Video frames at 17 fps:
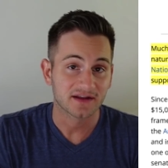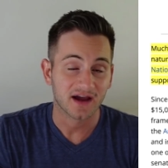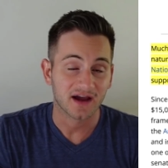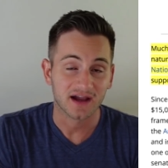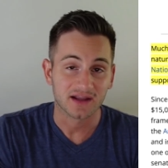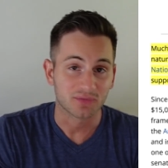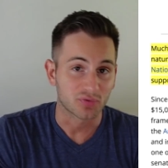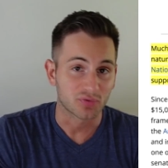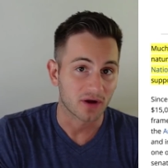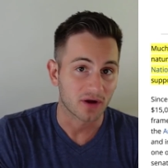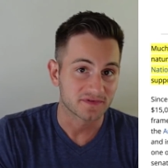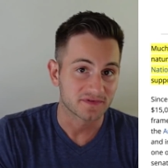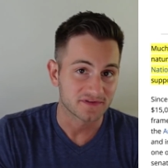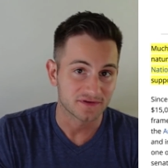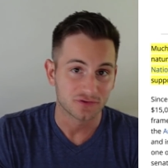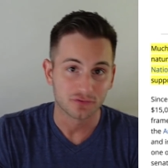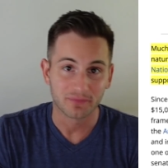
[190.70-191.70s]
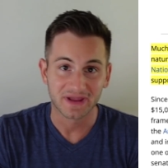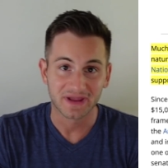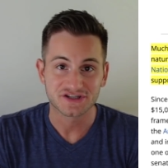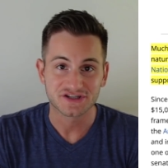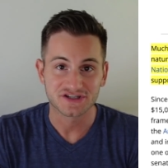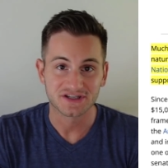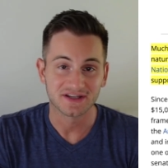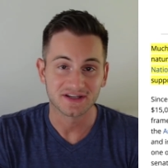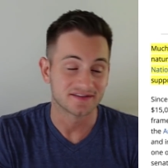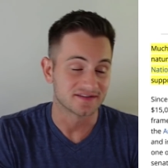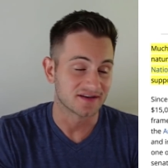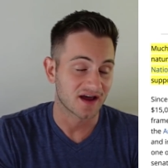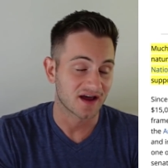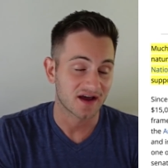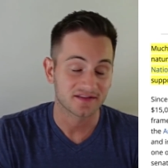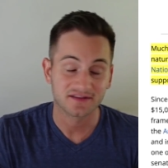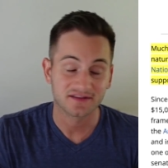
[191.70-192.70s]
I can promise you, Manchin is
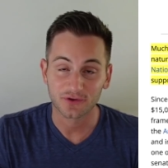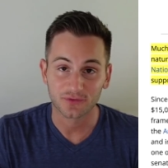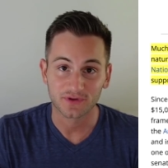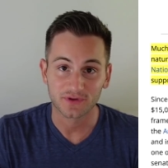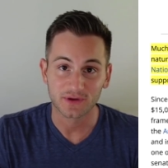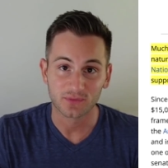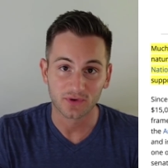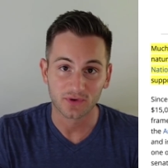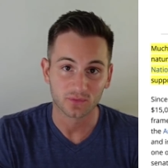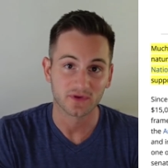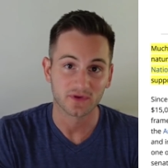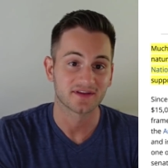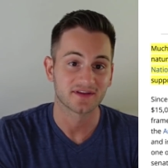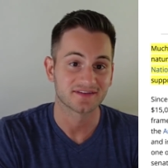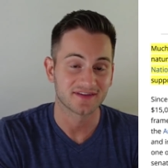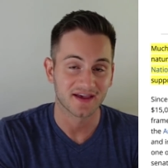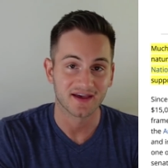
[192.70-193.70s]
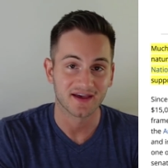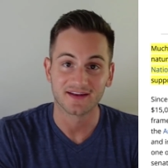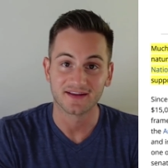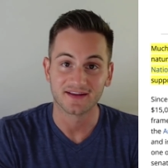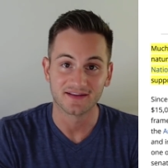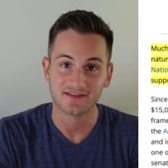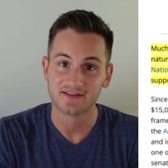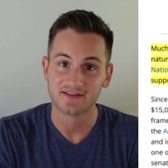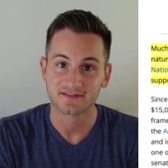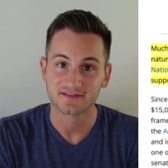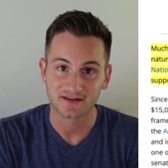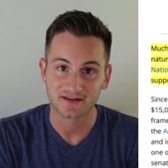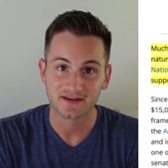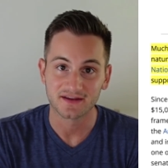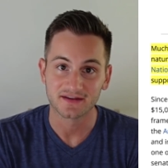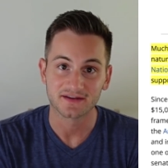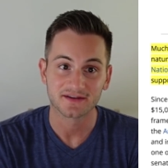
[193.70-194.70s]
not the only one with his head in the
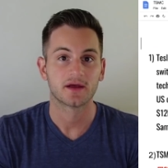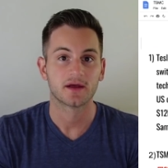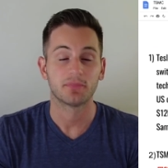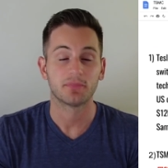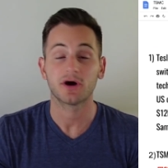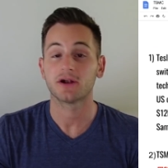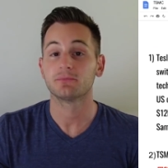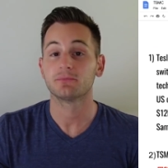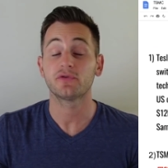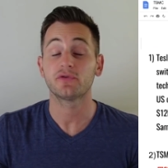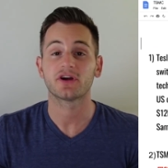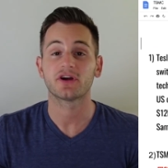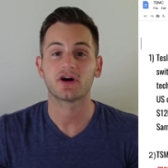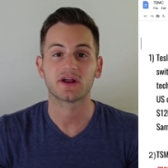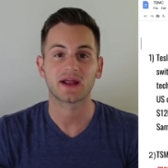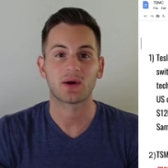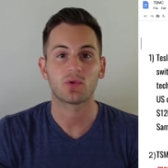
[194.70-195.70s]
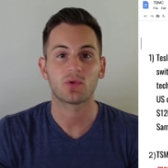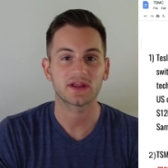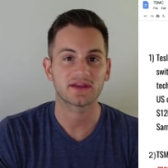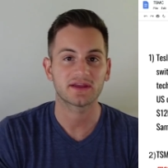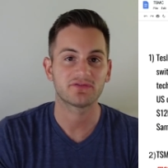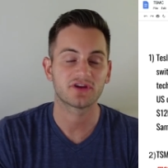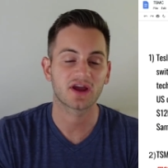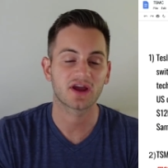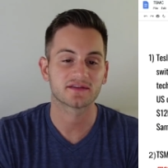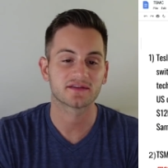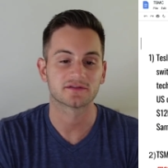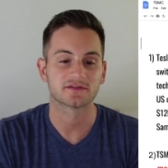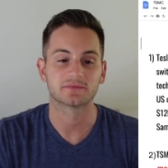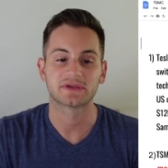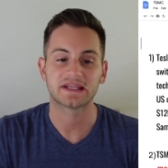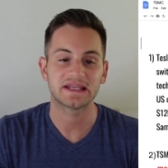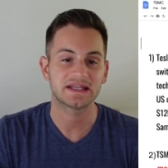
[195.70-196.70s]
sand. But moving on, I want to give you guys
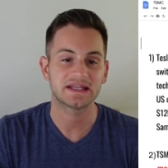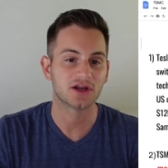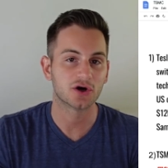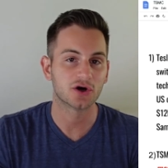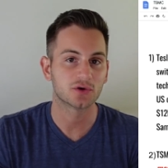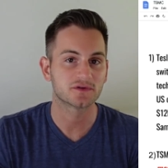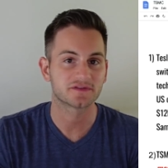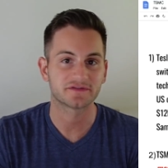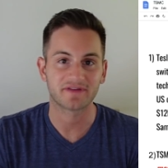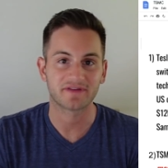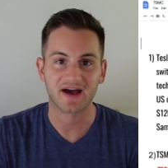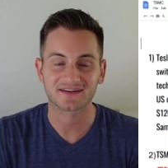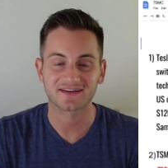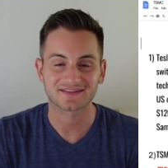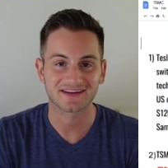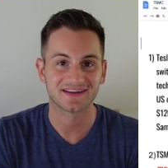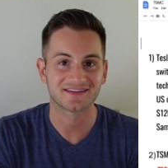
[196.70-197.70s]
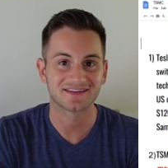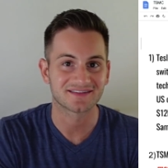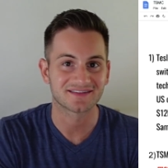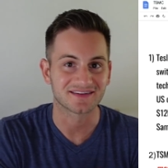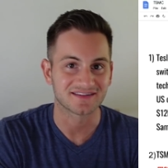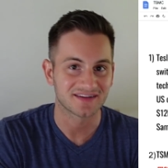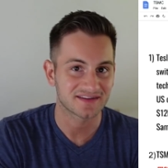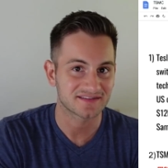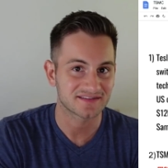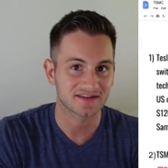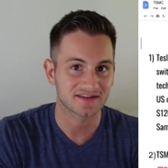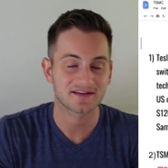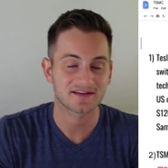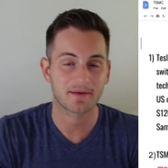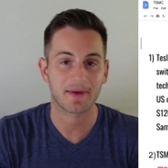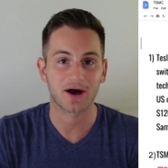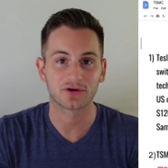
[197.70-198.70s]
some key notes, facts, and
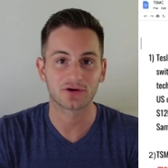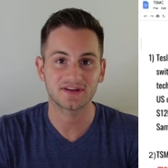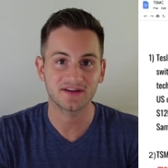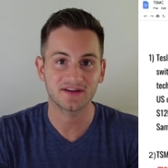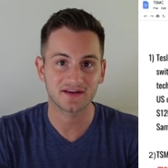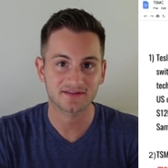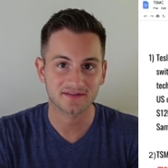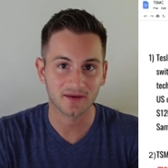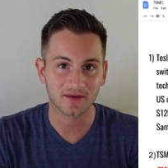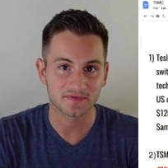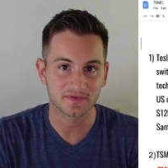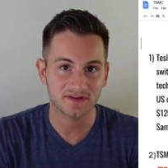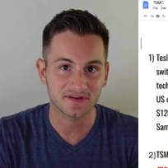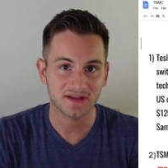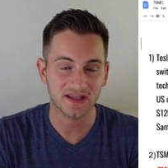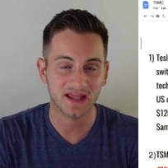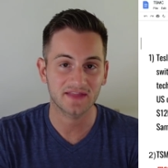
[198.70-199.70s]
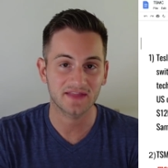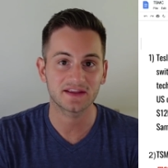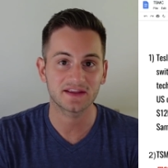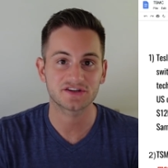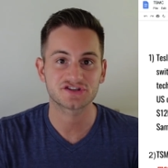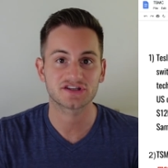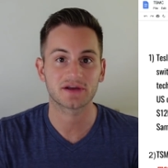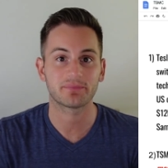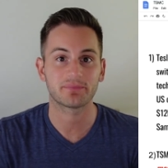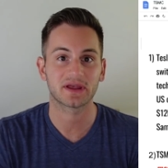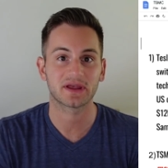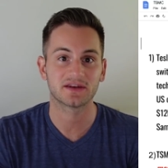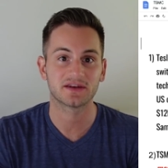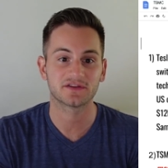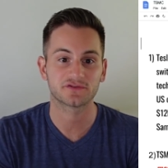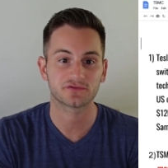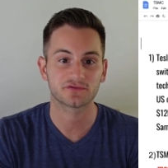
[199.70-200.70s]
statistics about TSMC and the chip
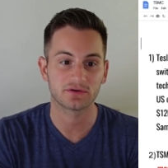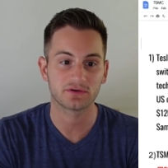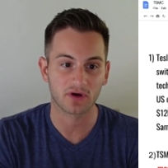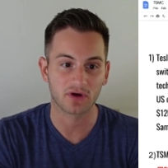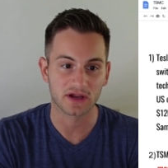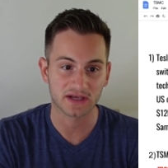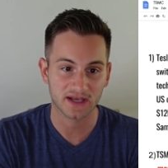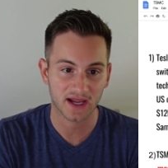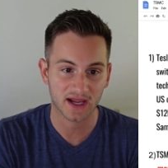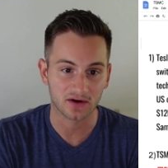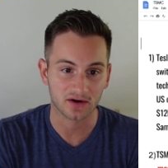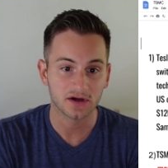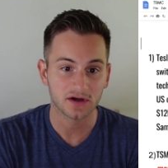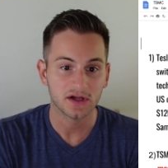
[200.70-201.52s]
industry right now.